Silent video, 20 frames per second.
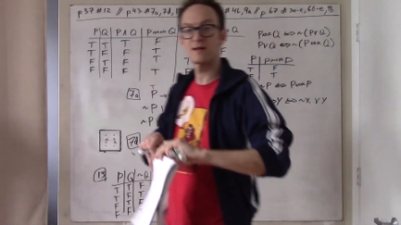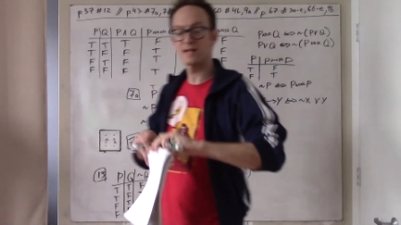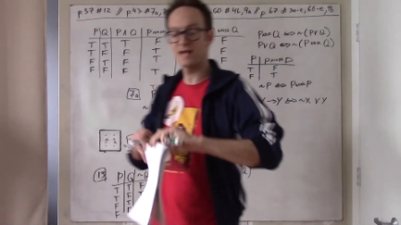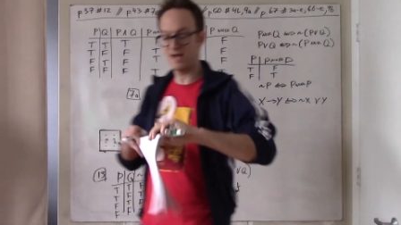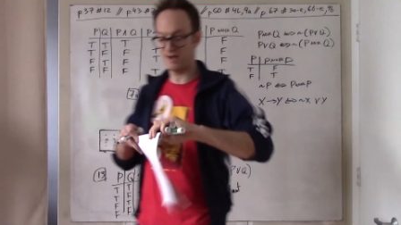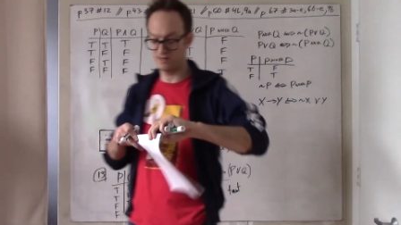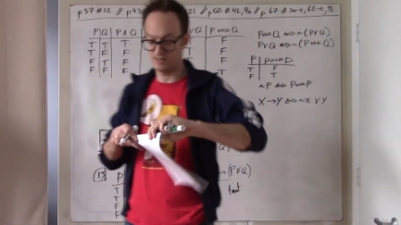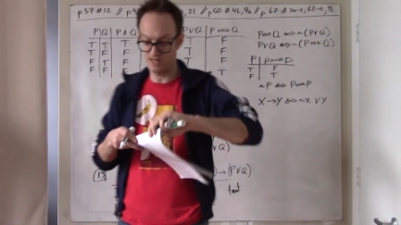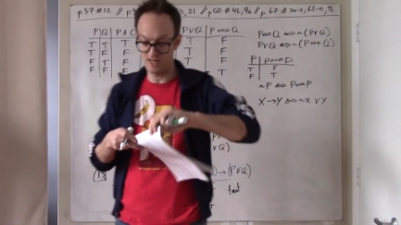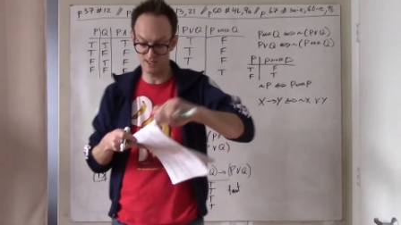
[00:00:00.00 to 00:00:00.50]

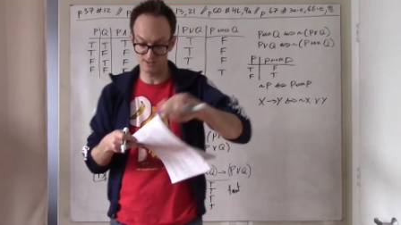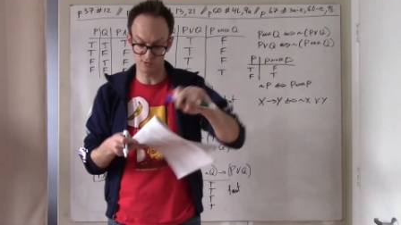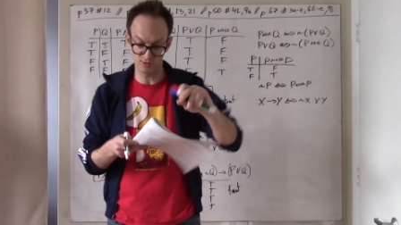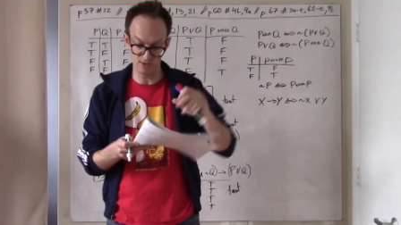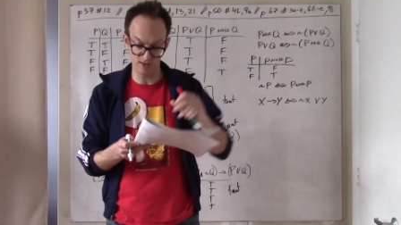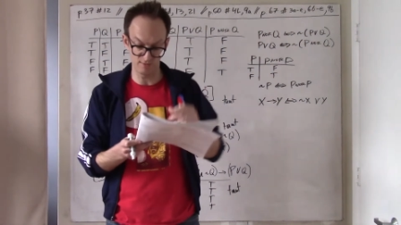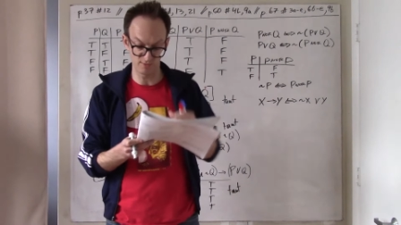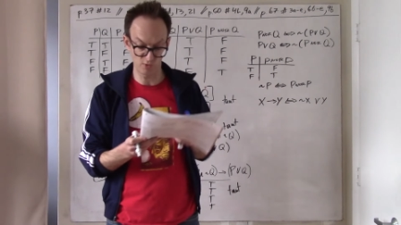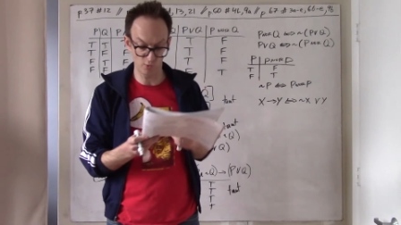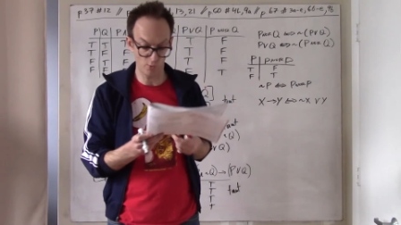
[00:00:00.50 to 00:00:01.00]
loud and answer
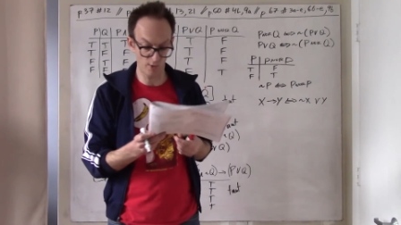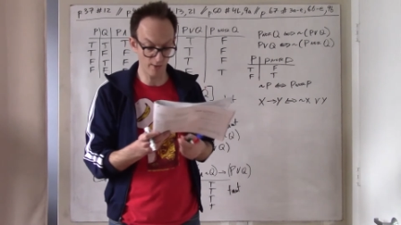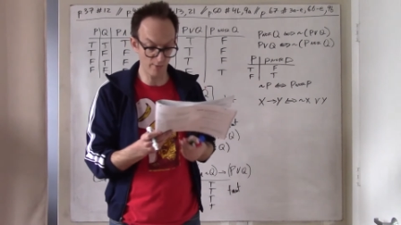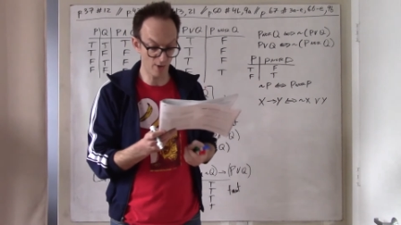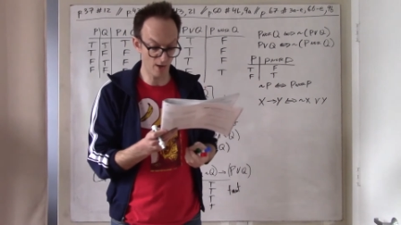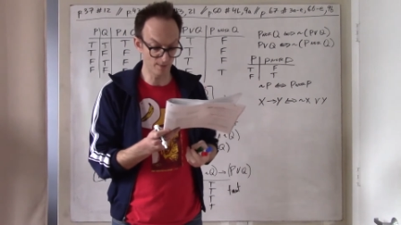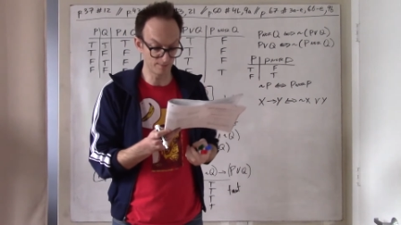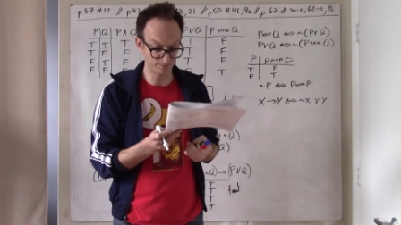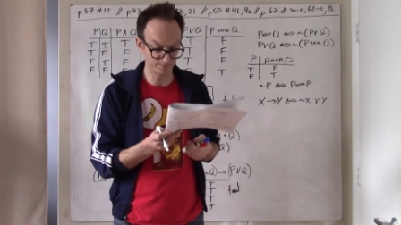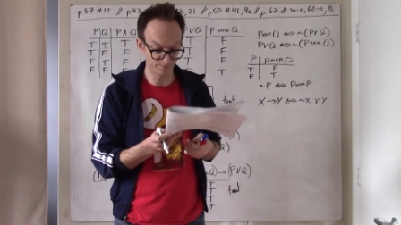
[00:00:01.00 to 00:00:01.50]
them.
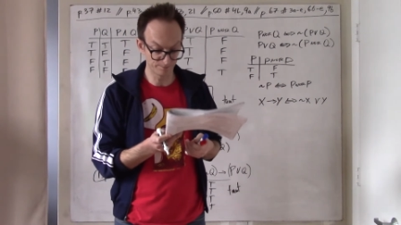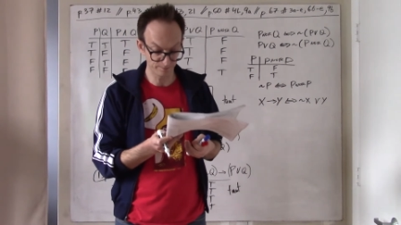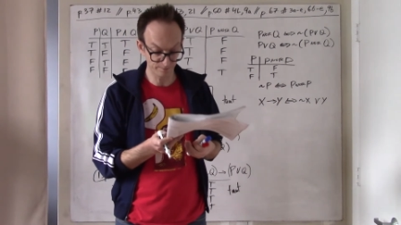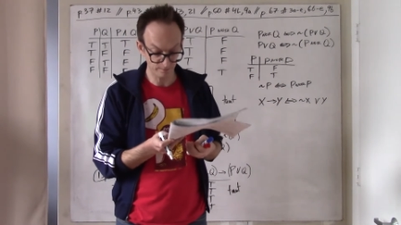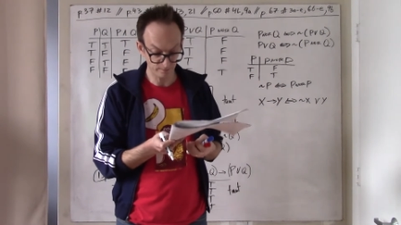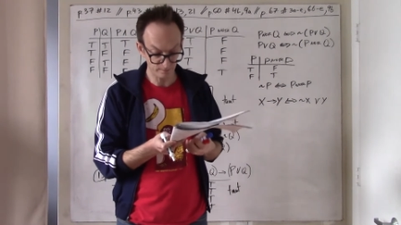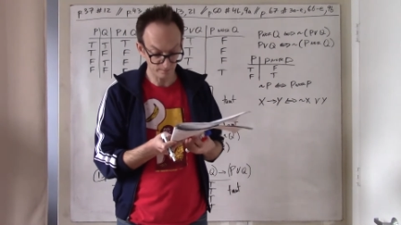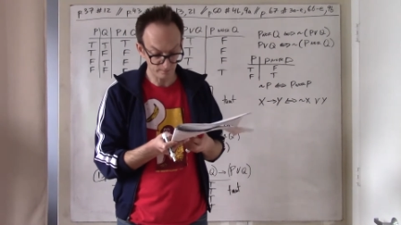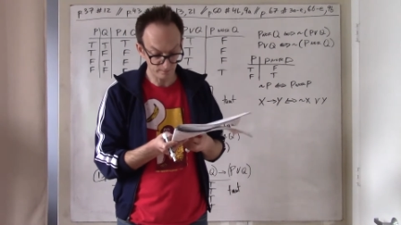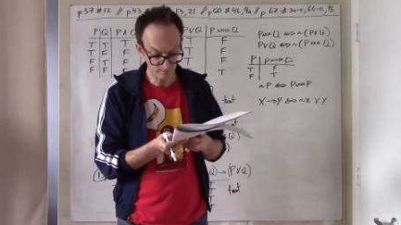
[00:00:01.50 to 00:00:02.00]
21.
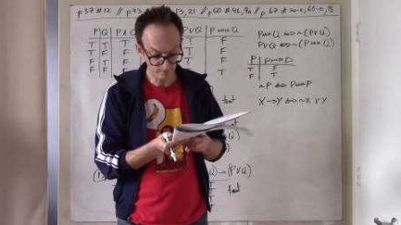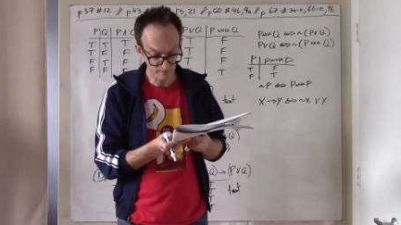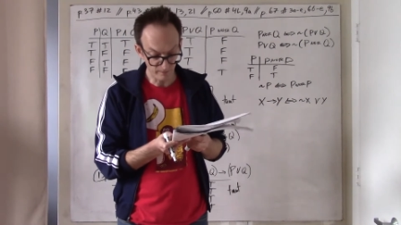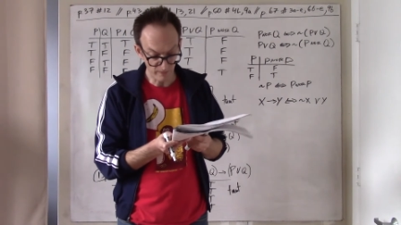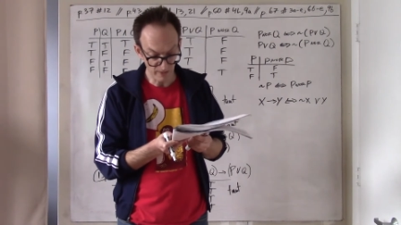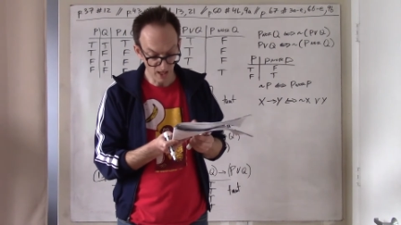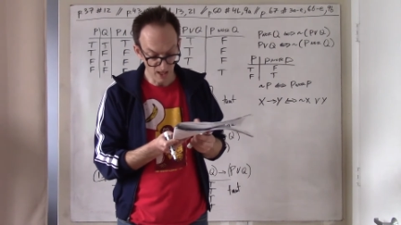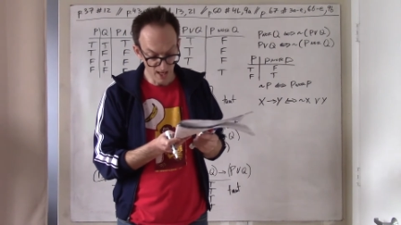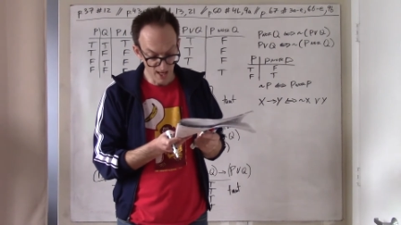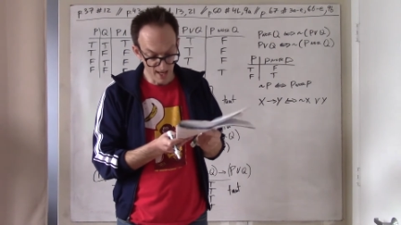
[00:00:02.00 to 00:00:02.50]

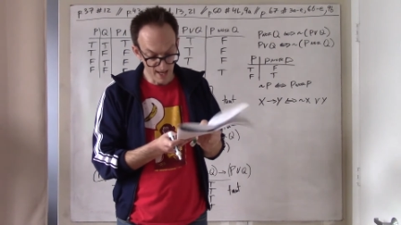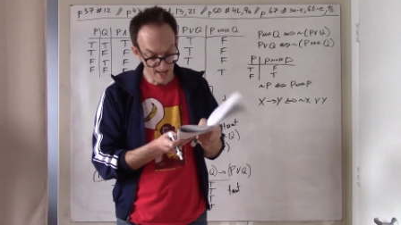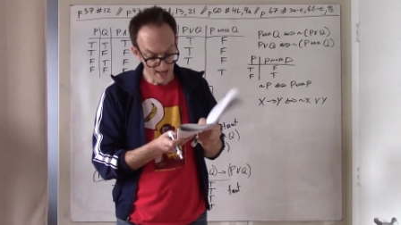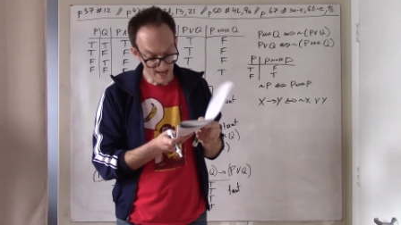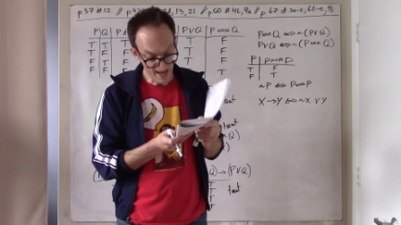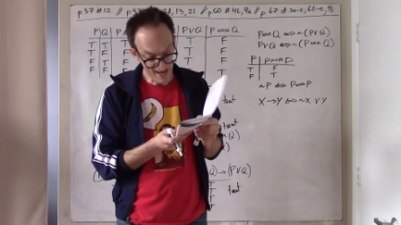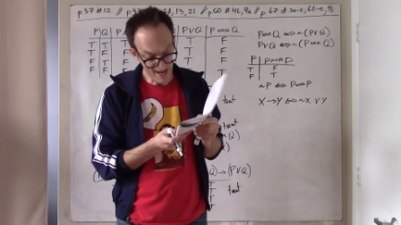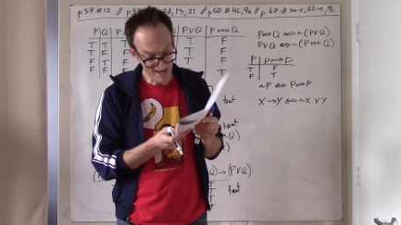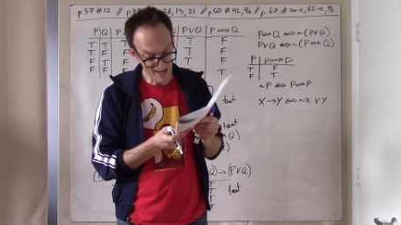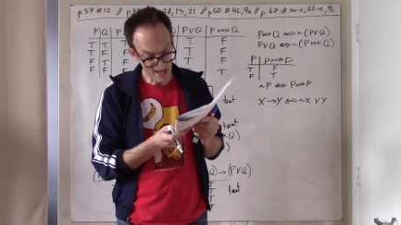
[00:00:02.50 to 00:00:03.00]

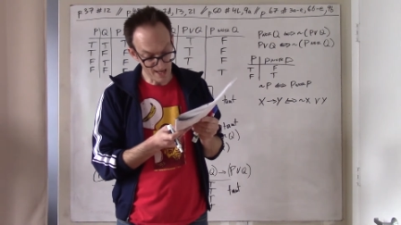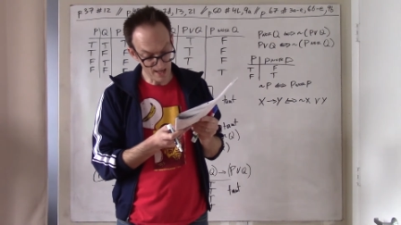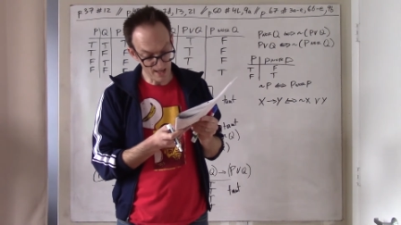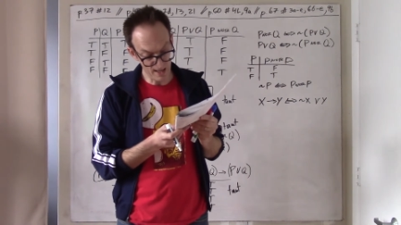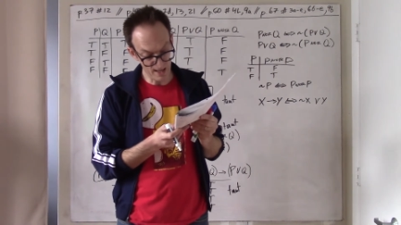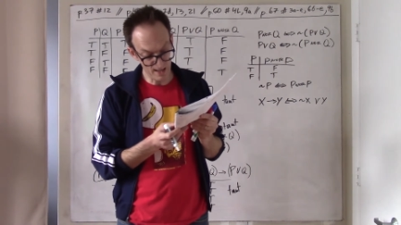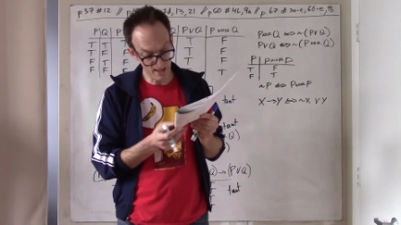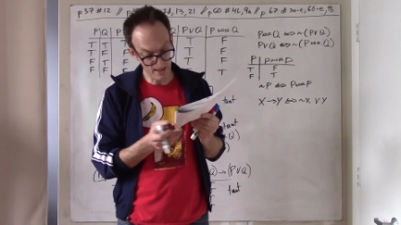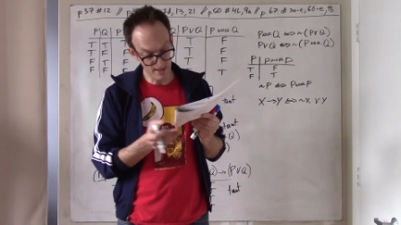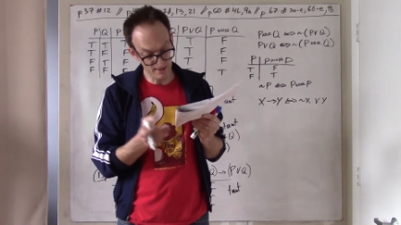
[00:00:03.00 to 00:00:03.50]

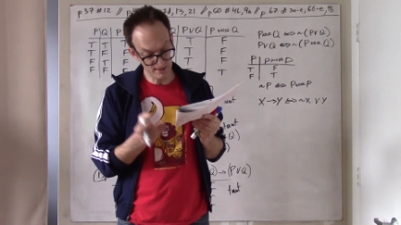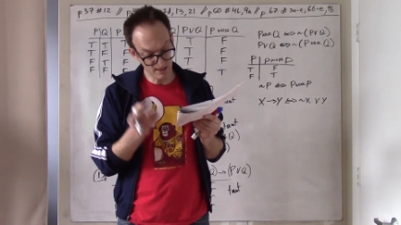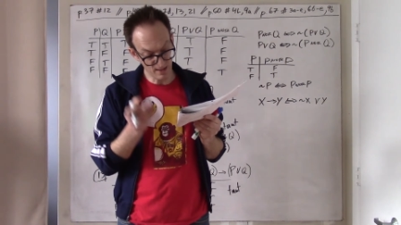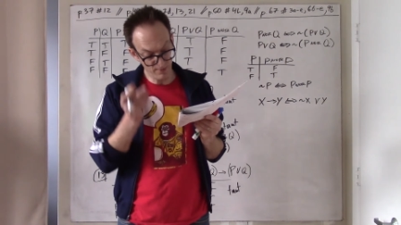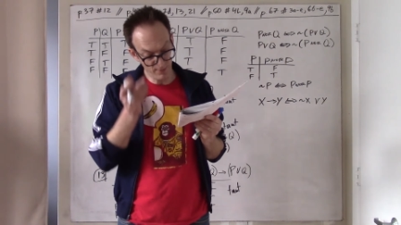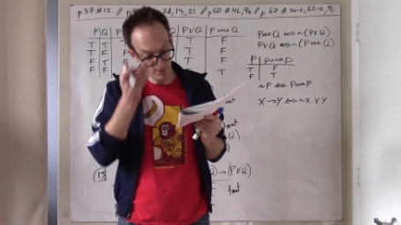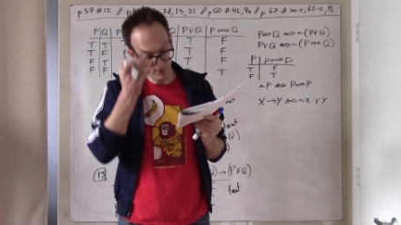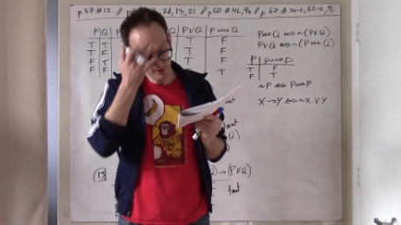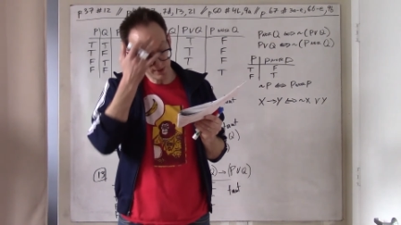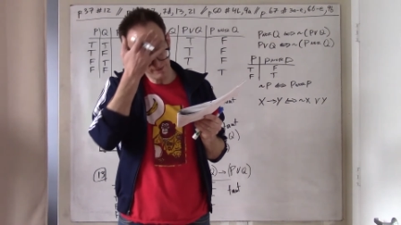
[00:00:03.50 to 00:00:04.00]
Uh, suppose